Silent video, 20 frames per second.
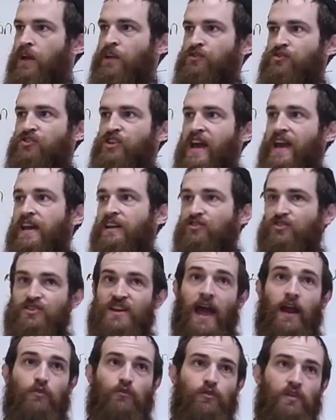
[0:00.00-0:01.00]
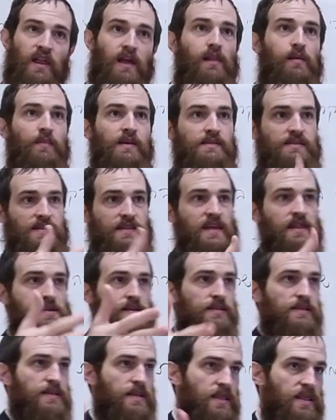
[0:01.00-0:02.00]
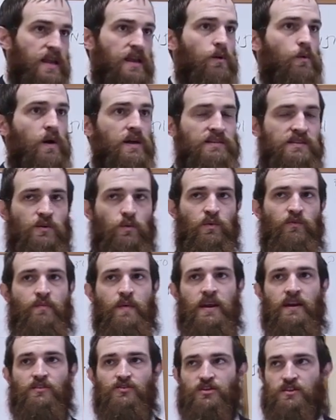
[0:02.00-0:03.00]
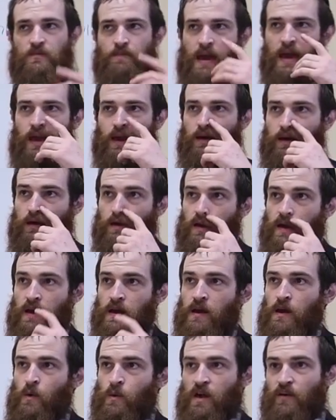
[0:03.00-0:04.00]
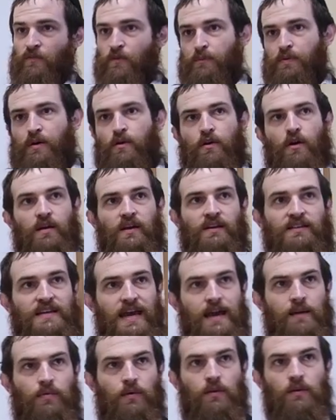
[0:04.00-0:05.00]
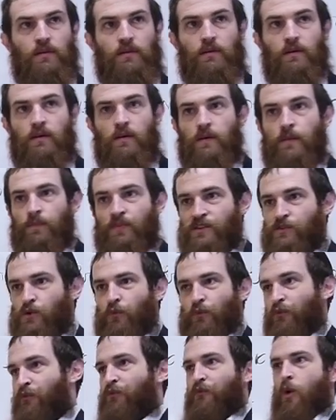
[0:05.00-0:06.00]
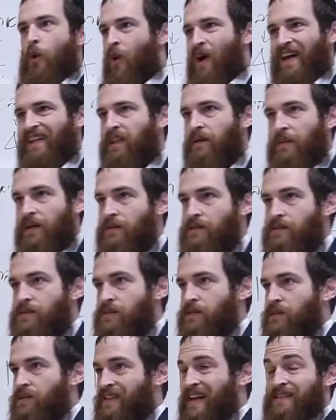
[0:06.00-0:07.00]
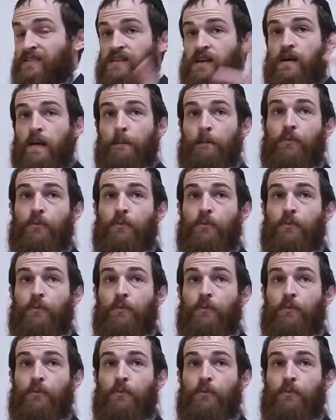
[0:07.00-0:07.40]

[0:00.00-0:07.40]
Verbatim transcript: and change natural elements, and then the synthetic ones that we've managed to make. We have a periodic table. There's no four elements. That's